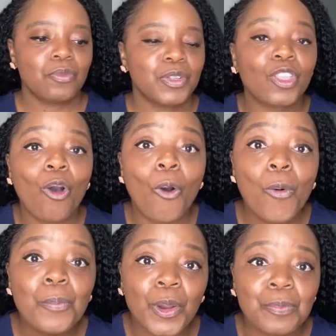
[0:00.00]
with the
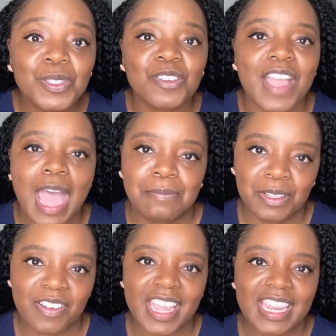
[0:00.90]
whole purpose of
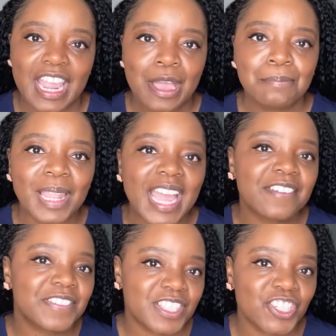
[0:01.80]
amplifying
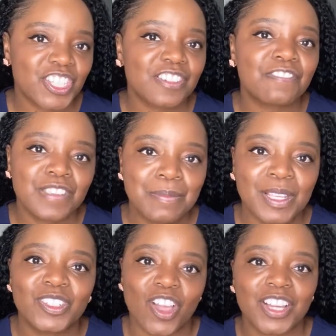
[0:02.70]
Black physician
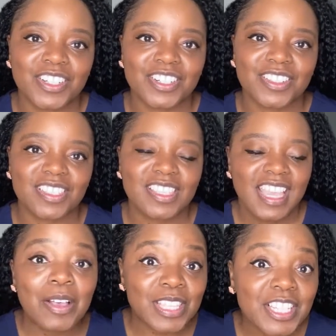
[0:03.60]
female doctors.
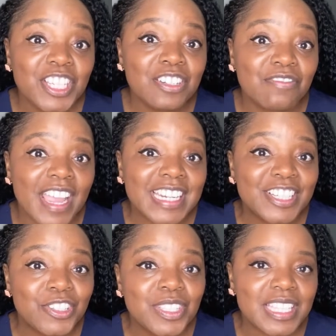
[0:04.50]
I was actually
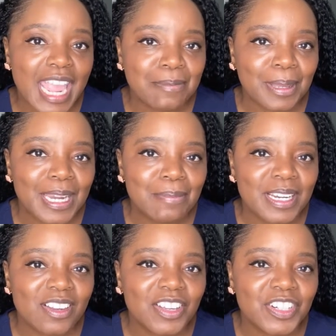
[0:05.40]
invited to this campaign
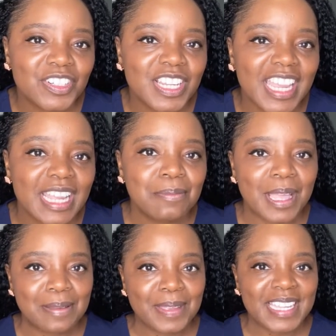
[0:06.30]
by Dr.
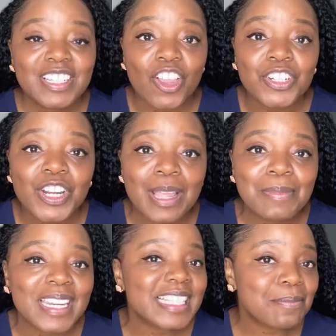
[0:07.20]
Tayaba Ahmed. Dr.
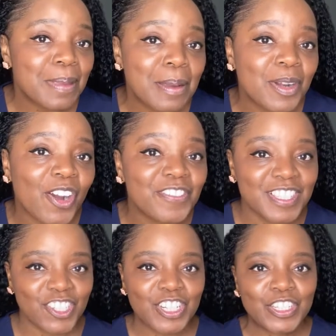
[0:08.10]
Ahmed is a PM&R
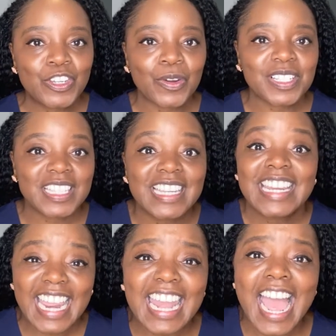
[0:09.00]
physician in New York City,
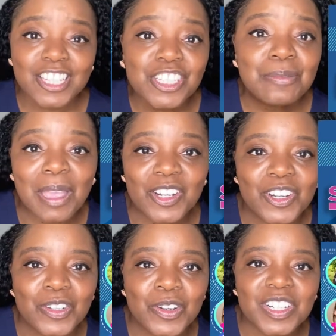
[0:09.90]
and I actually met
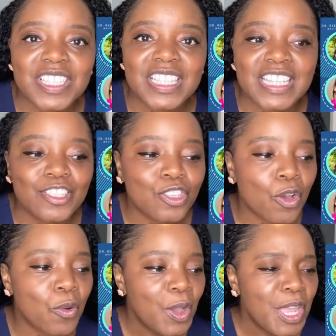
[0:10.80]
her in New York City.
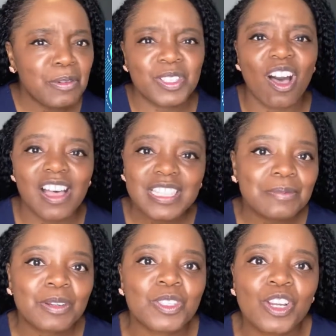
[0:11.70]
So it was
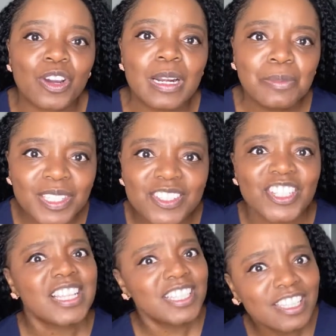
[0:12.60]
awesome. And it was incredible that
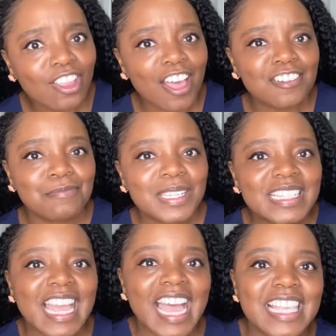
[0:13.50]
she actually thought of me
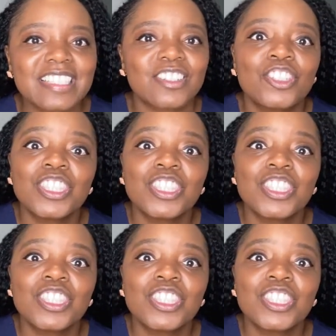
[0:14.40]
to ask to